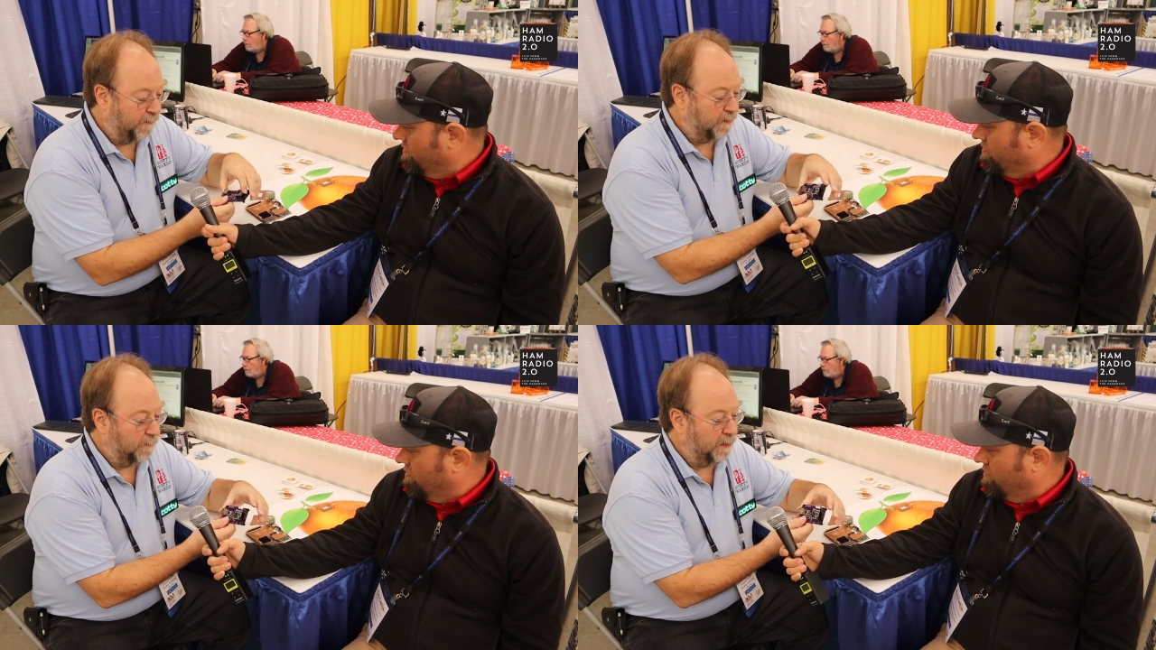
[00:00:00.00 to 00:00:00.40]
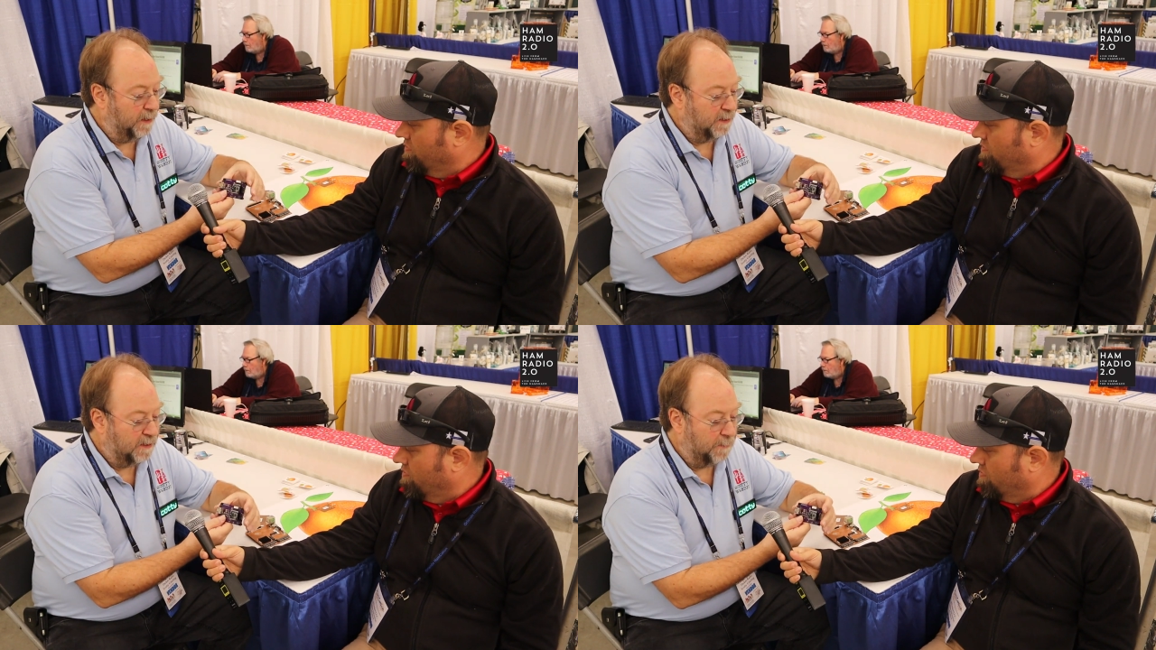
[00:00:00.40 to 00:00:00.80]
Speaker 1: we have
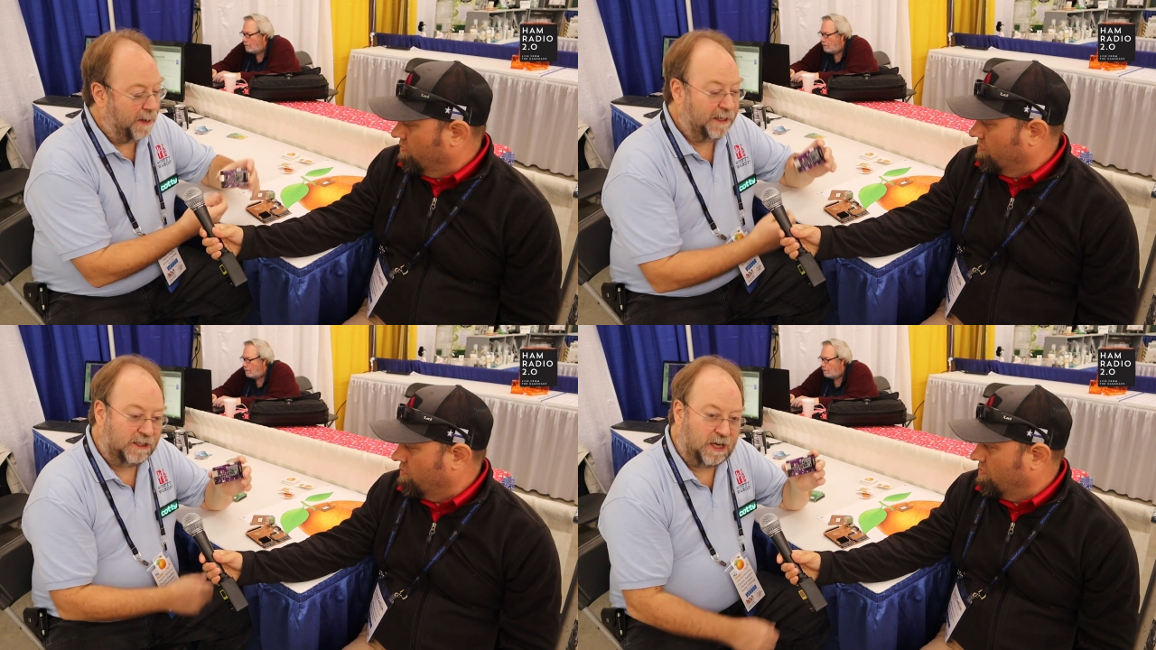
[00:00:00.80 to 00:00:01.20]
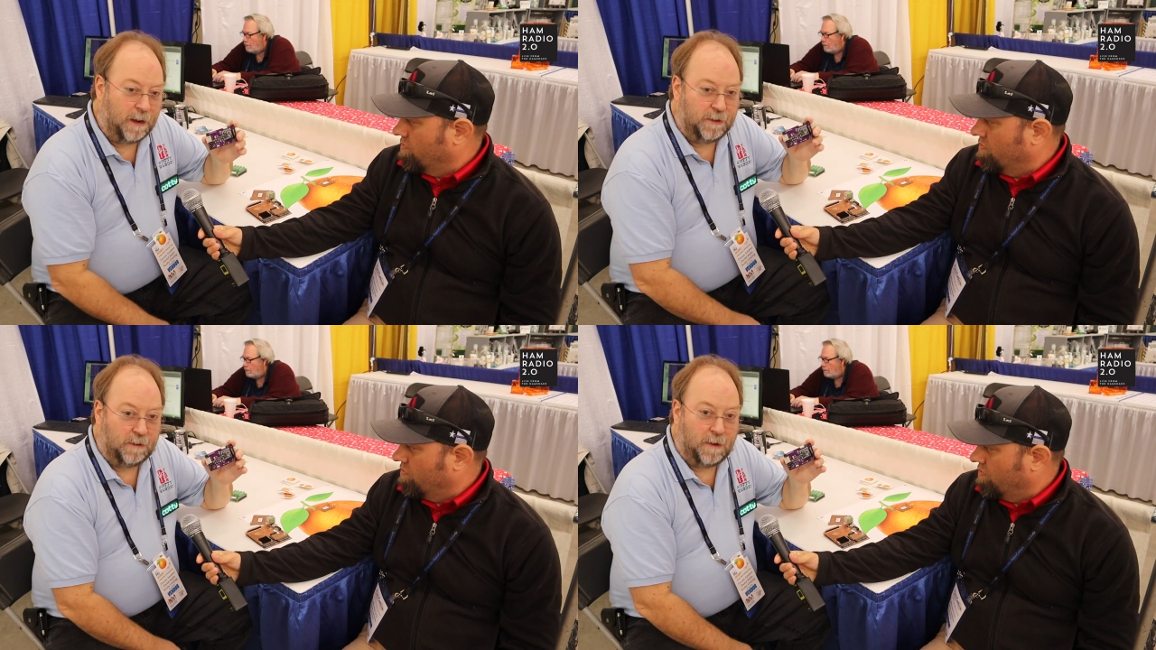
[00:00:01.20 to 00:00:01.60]
completed is the
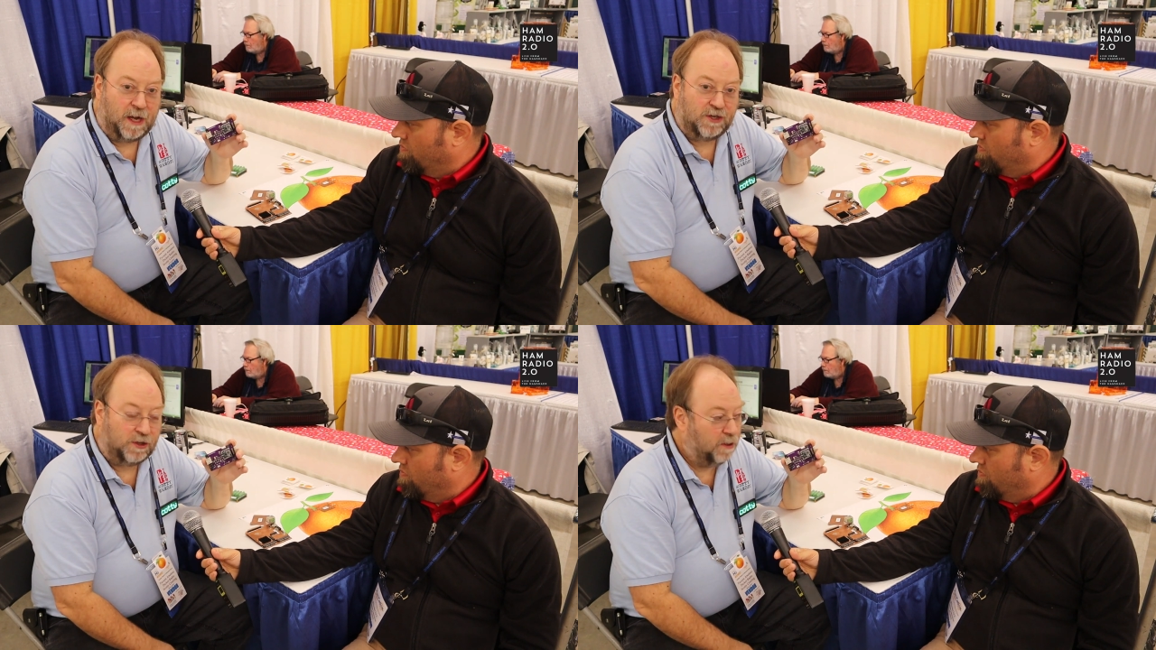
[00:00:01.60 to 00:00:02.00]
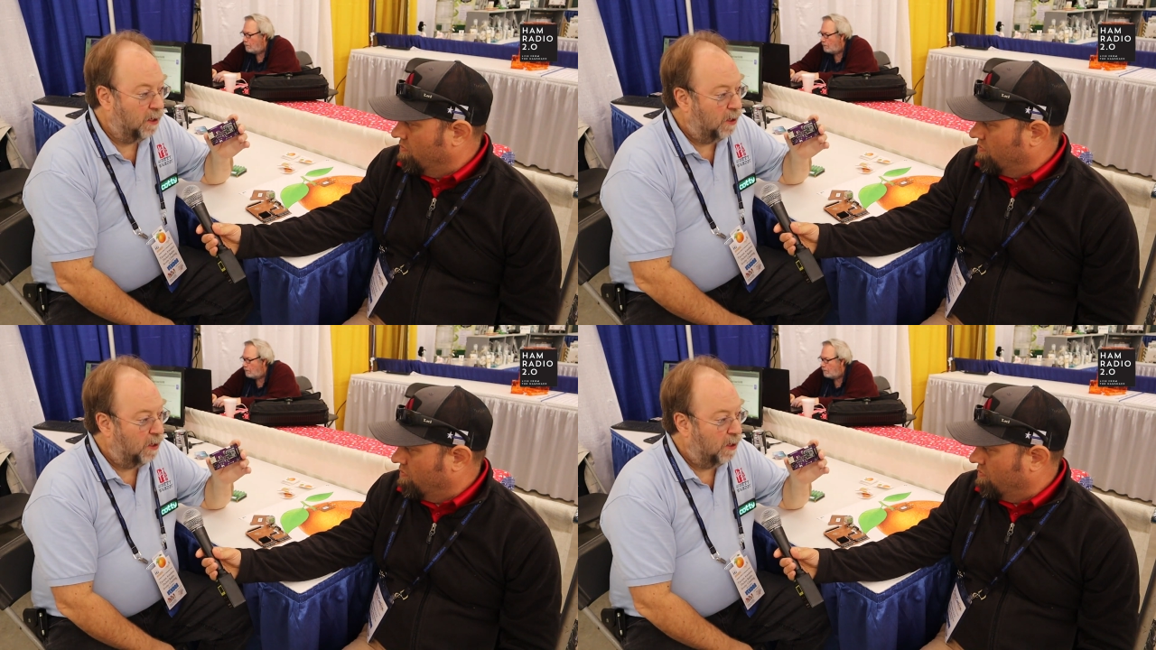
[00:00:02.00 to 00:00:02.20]
magnetometer module,